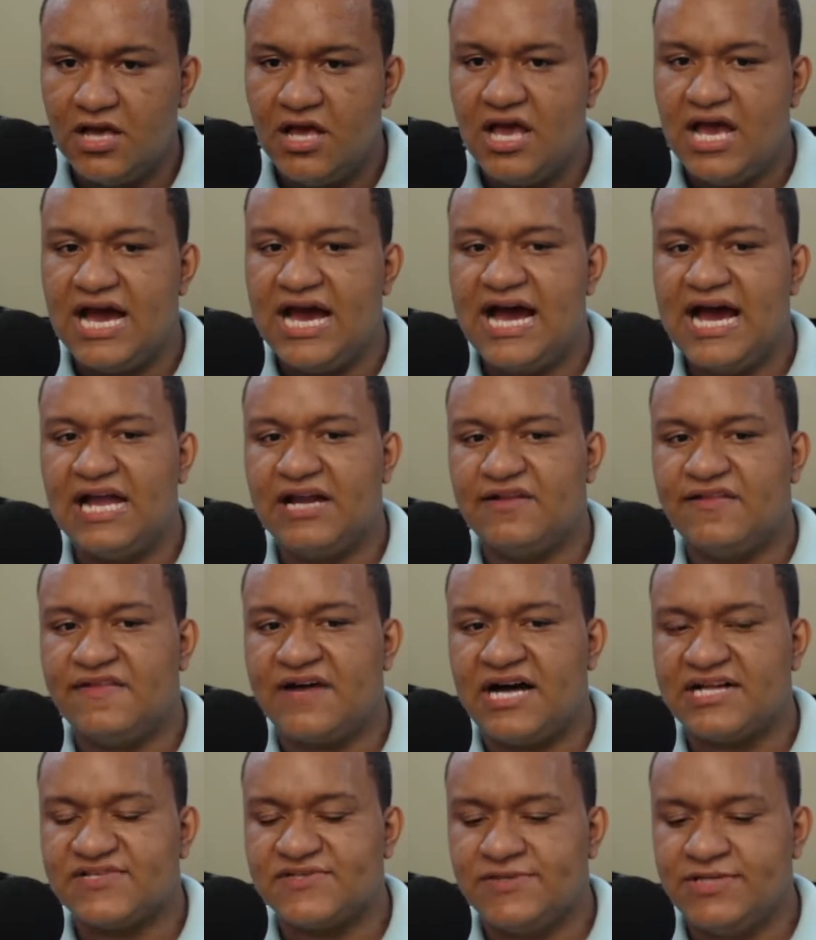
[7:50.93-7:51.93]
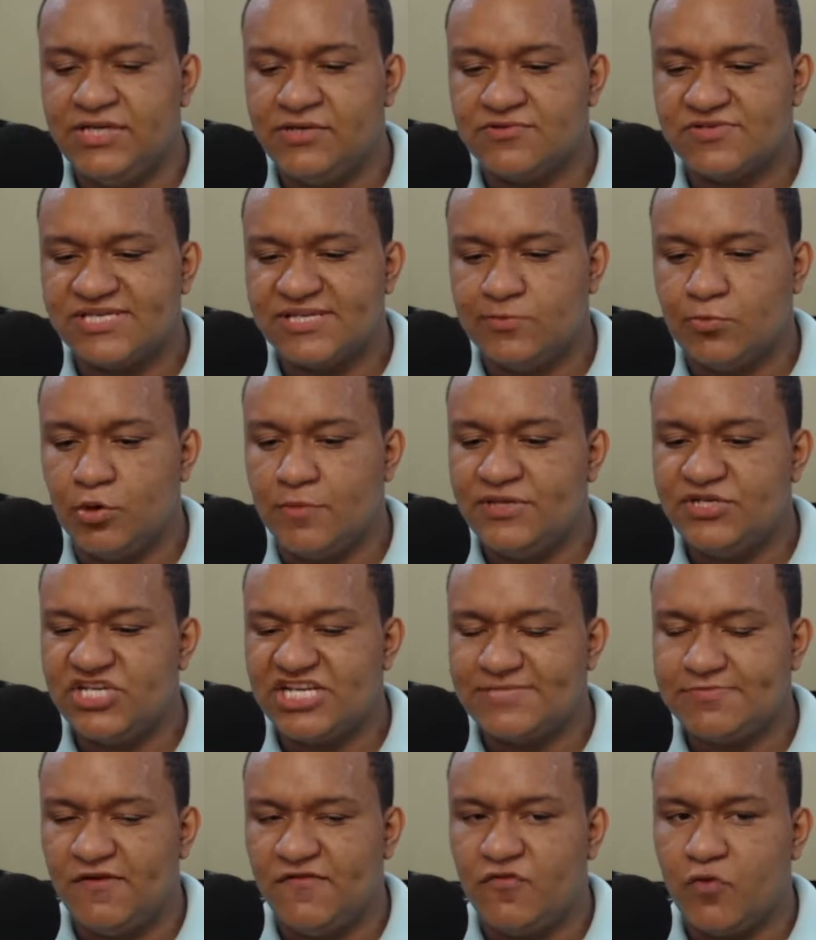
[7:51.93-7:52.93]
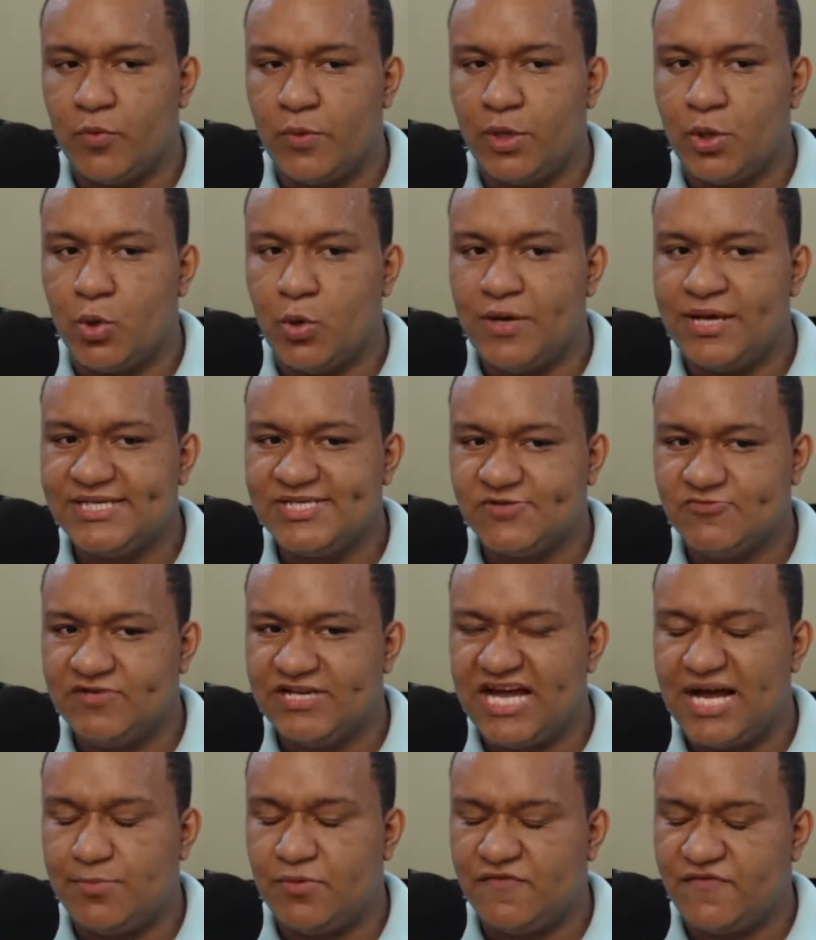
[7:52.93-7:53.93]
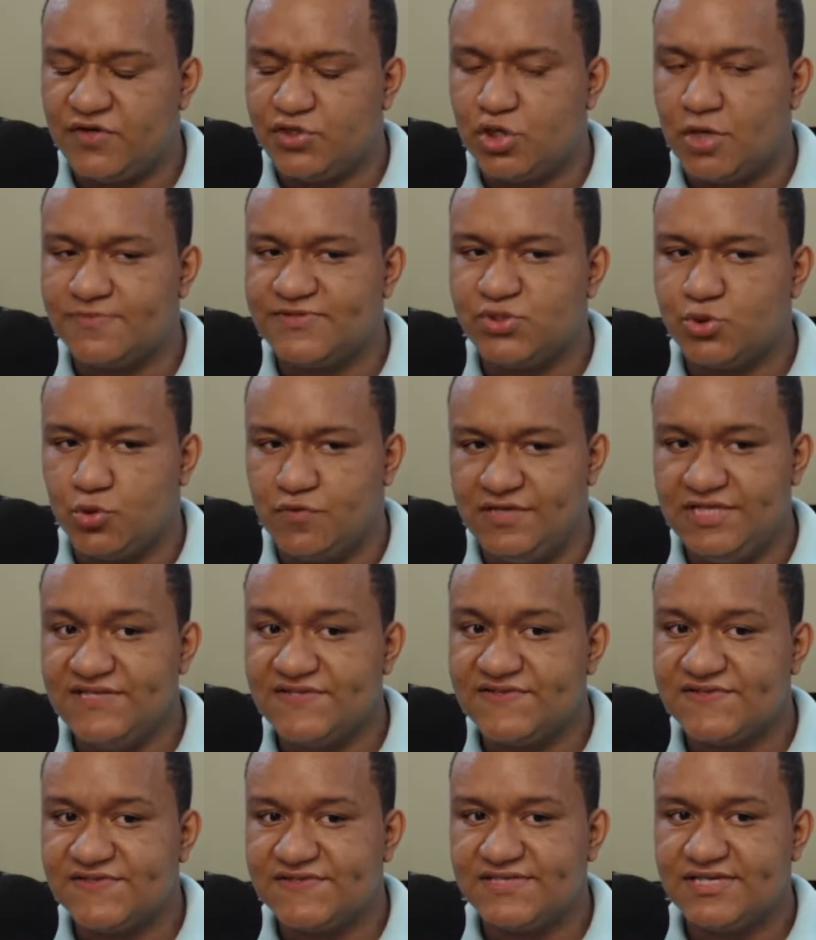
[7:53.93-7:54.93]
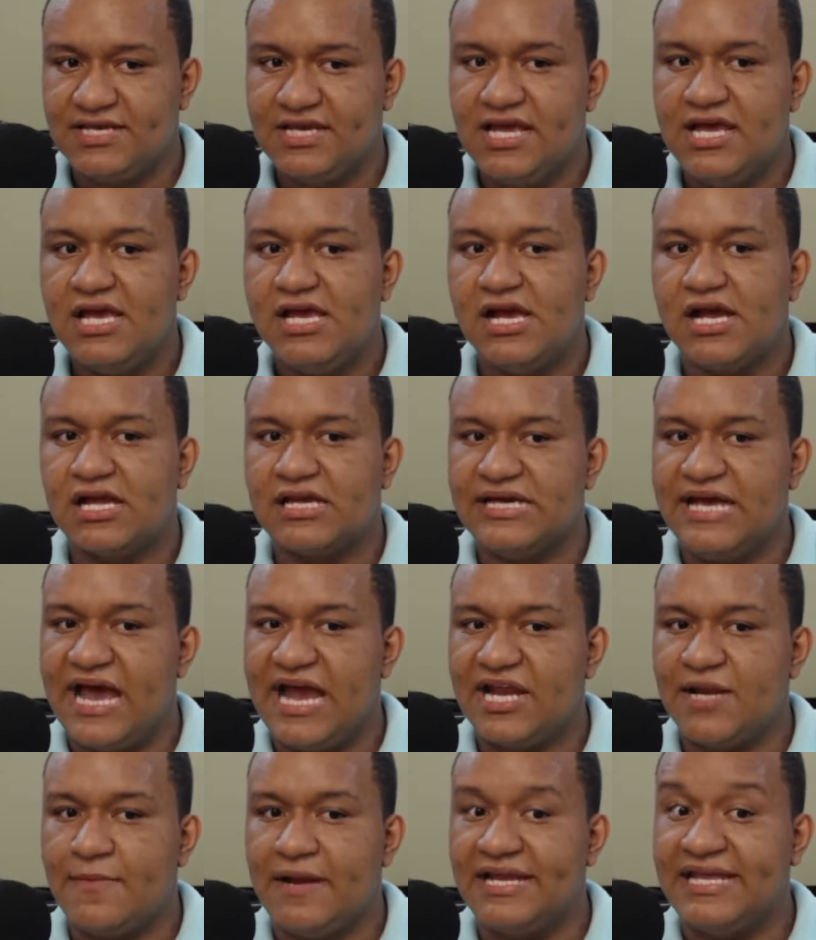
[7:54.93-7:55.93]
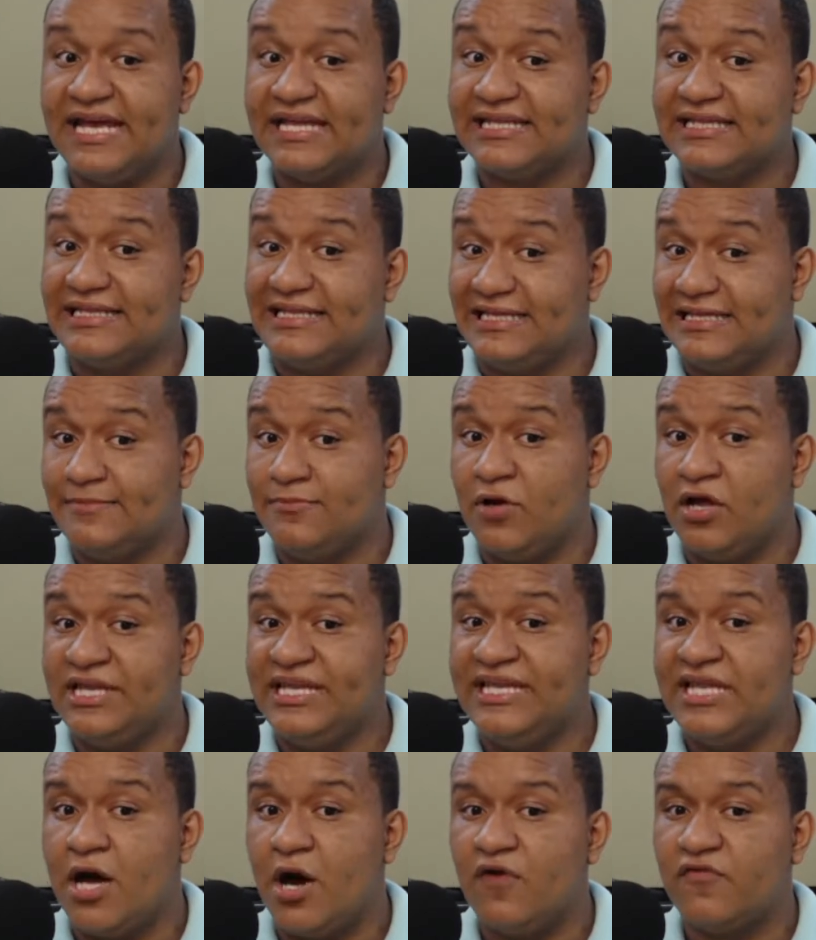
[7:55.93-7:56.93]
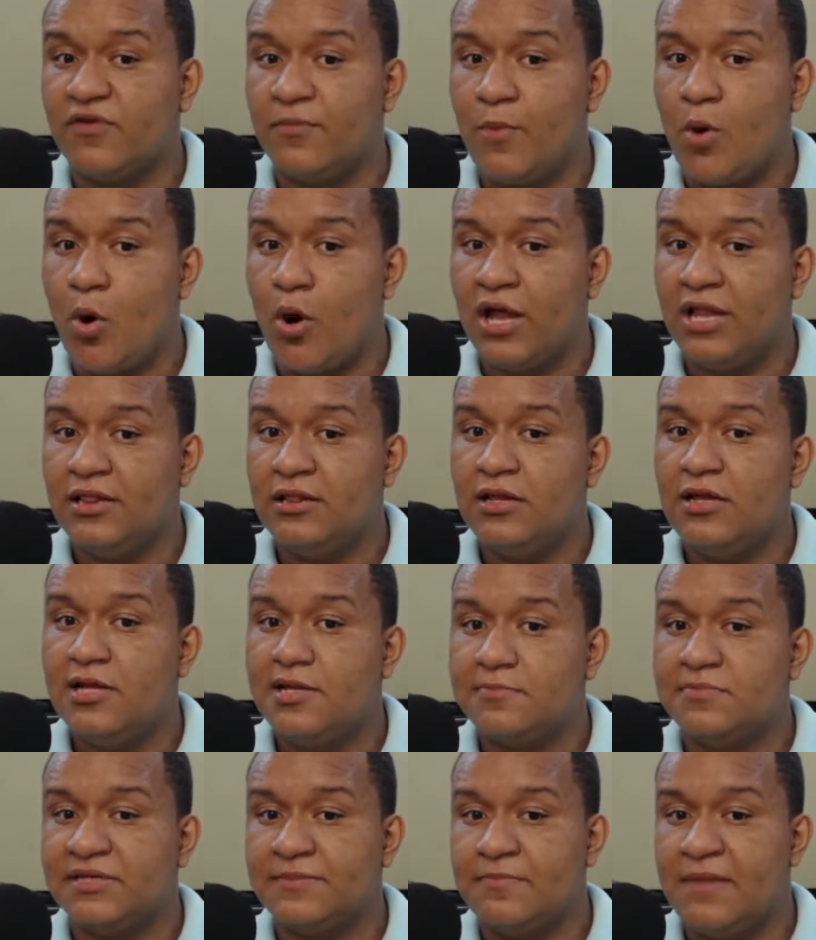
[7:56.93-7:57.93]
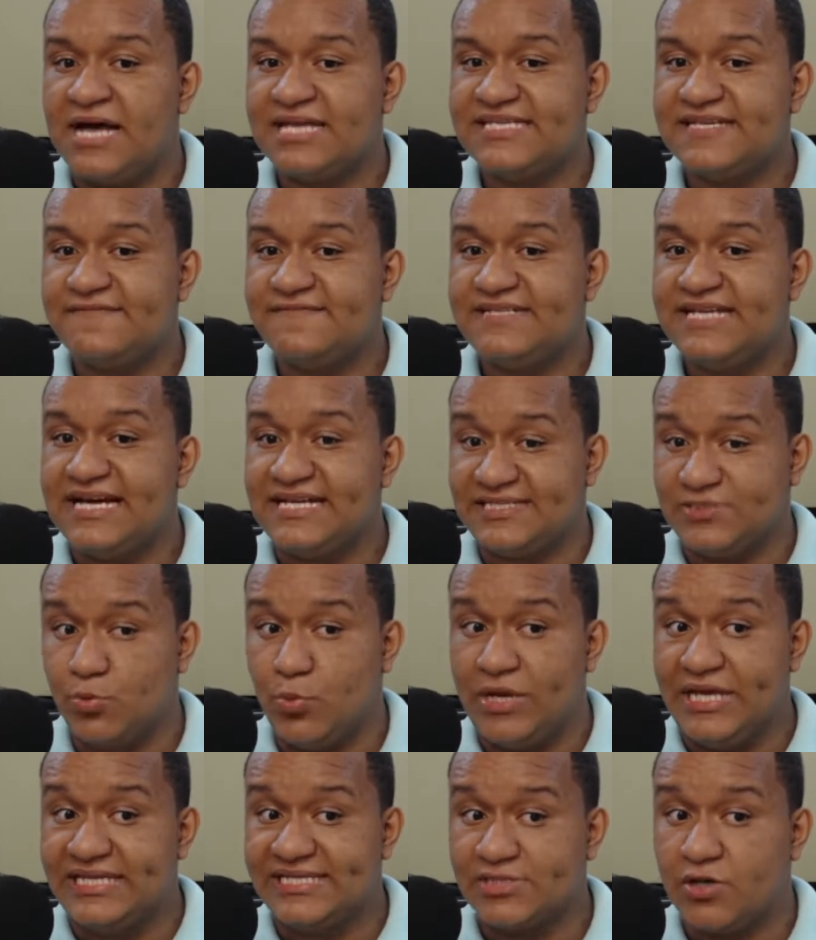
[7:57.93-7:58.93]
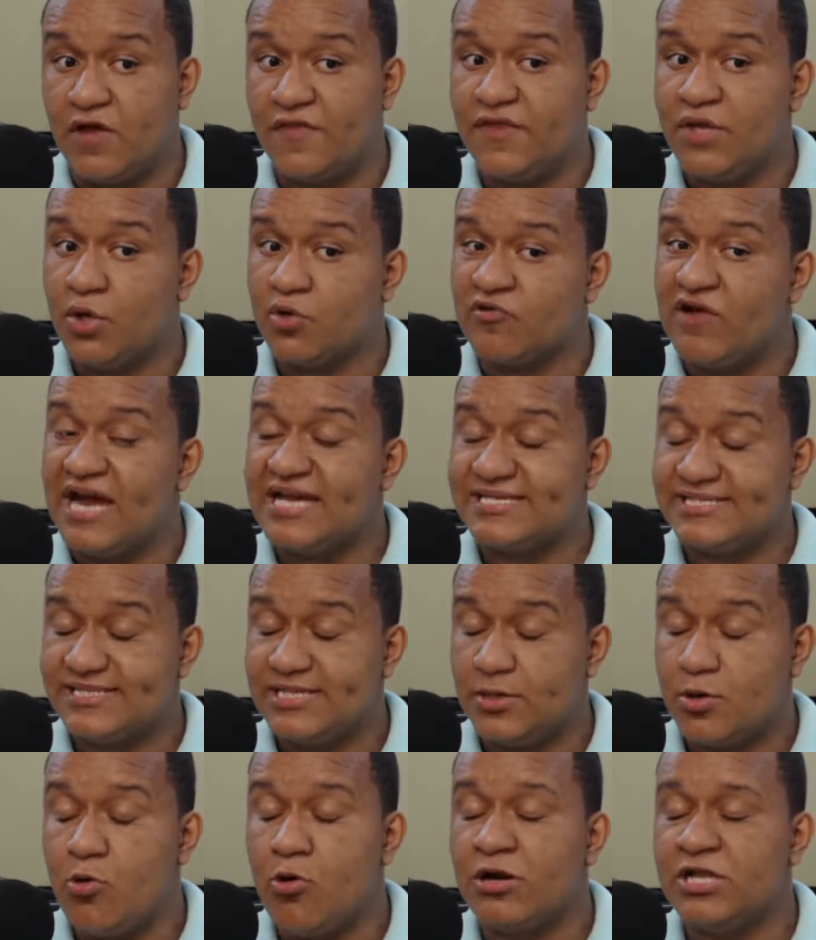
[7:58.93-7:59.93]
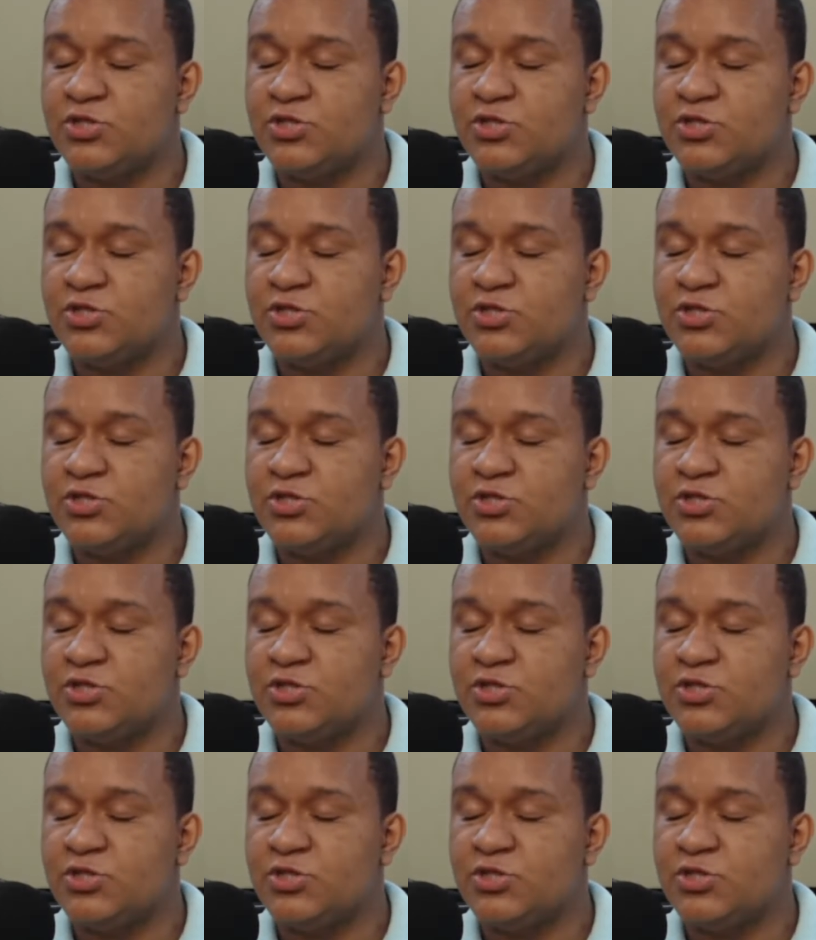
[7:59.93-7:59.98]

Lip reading: And that's the news till the moment. Just before we go, here's a recap of our top stories. Guyana might get a little money now from oil, but massive debt waits on the horizon, according